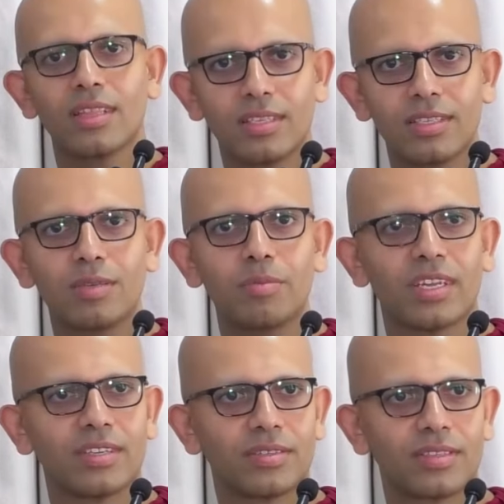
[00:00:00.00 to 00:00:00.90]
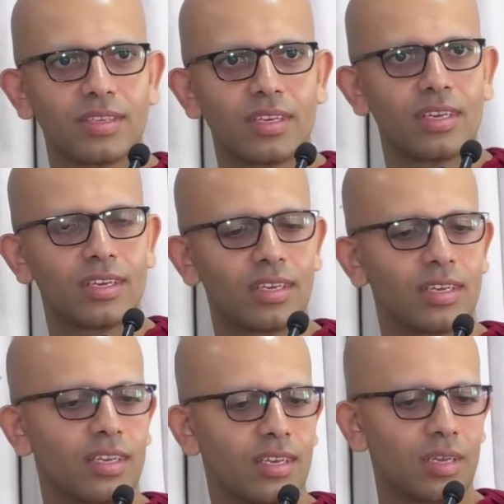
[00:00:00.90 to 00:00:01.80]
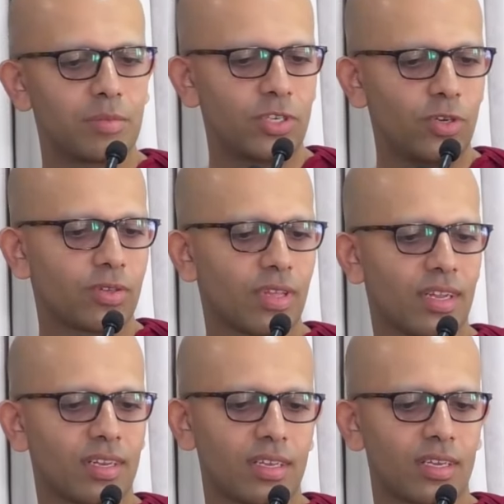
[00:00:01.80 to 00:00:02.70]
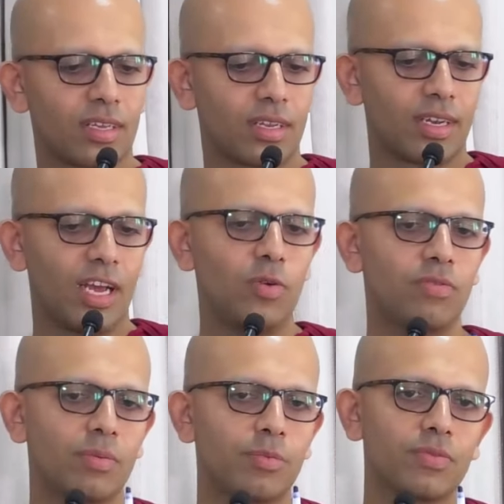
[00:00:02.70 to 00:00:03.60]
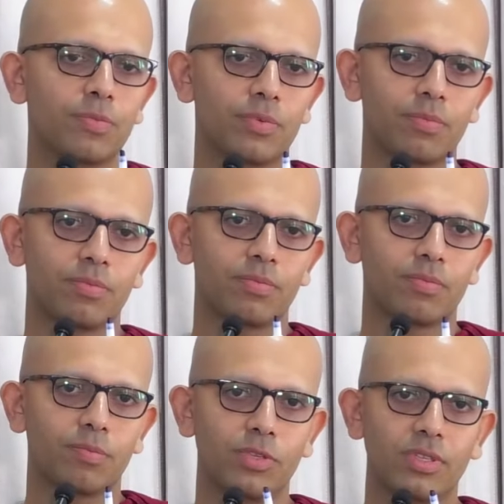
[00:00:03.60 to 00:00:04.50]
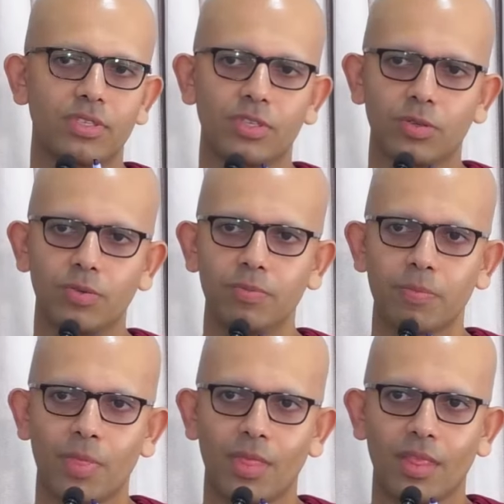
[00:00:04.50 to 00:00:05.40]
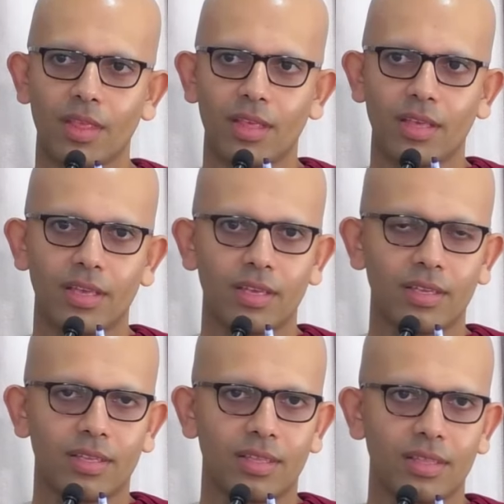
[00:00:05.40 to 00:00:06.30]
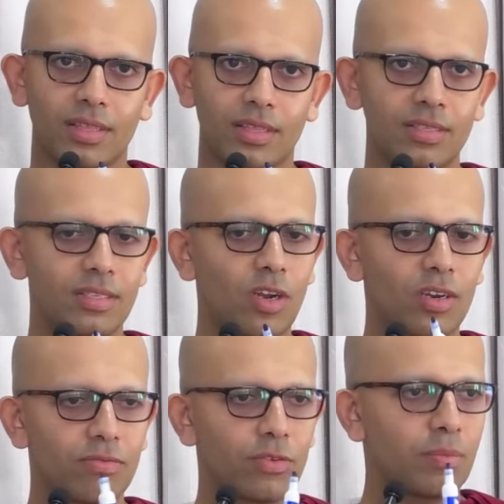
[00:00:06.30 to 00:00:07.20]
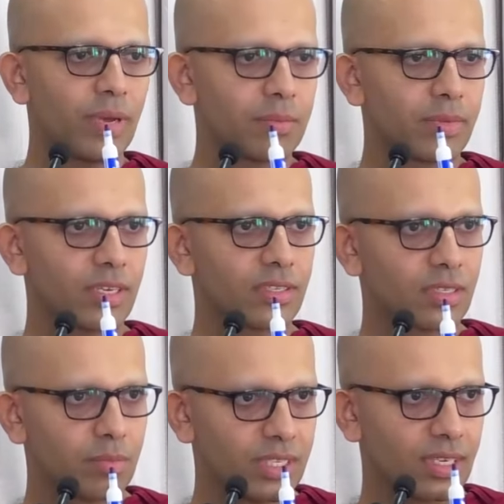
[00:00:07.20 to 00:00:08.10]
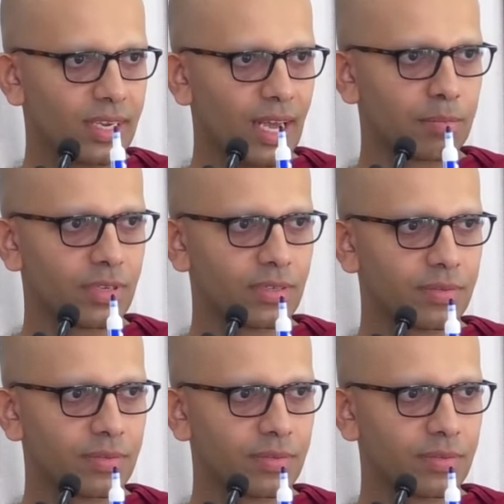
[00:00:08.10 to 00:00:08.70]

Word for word: This is a pen. Let me show you that. Now, if I put, put, put this to you, this is not a full pen because it's missing a cap.